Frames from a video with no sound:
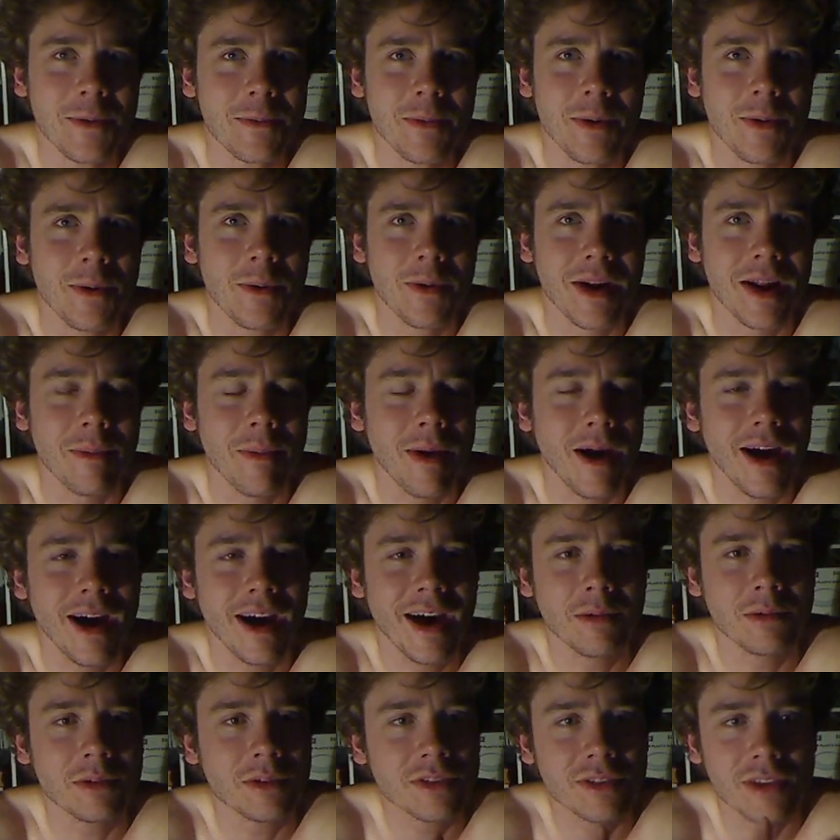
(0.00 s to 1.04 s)
but when I'm
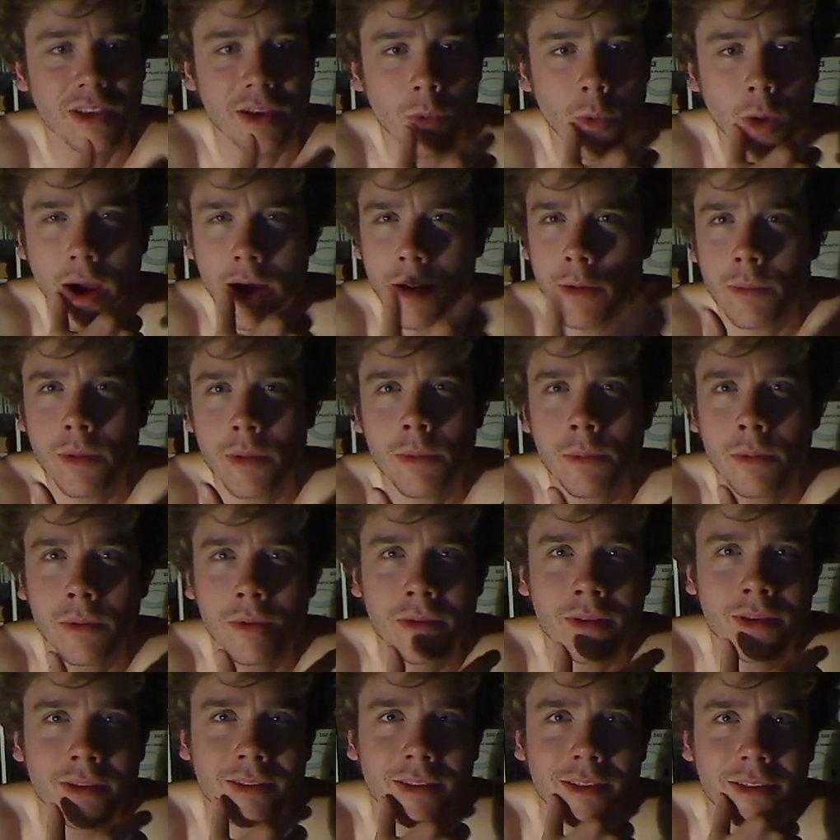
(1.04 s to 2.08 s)
high, I'm just like, why do people
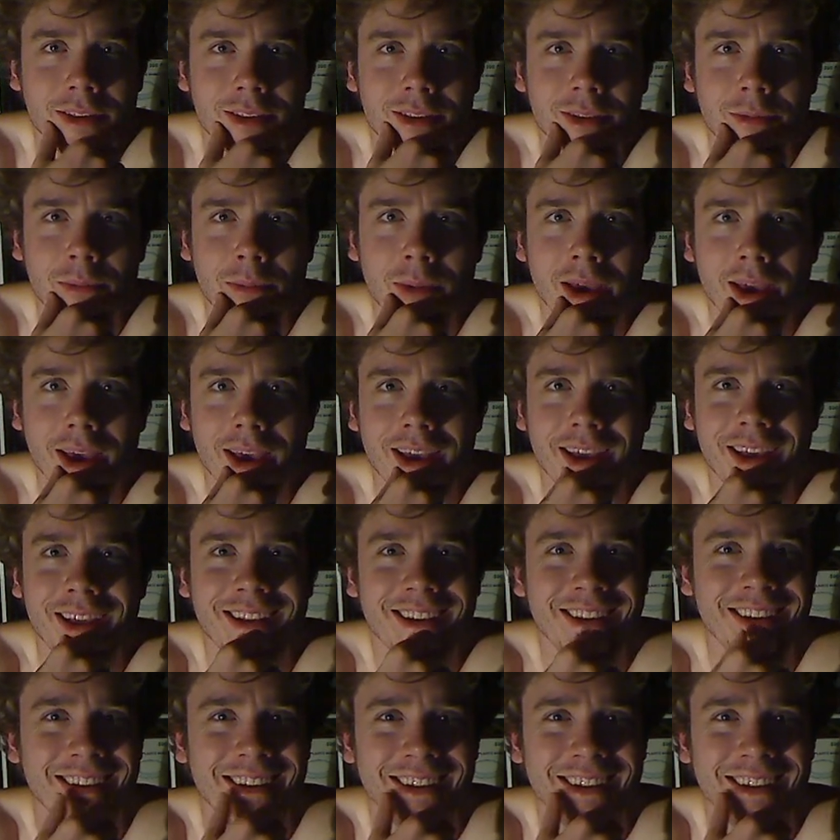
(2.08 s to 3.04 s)
think this is bad?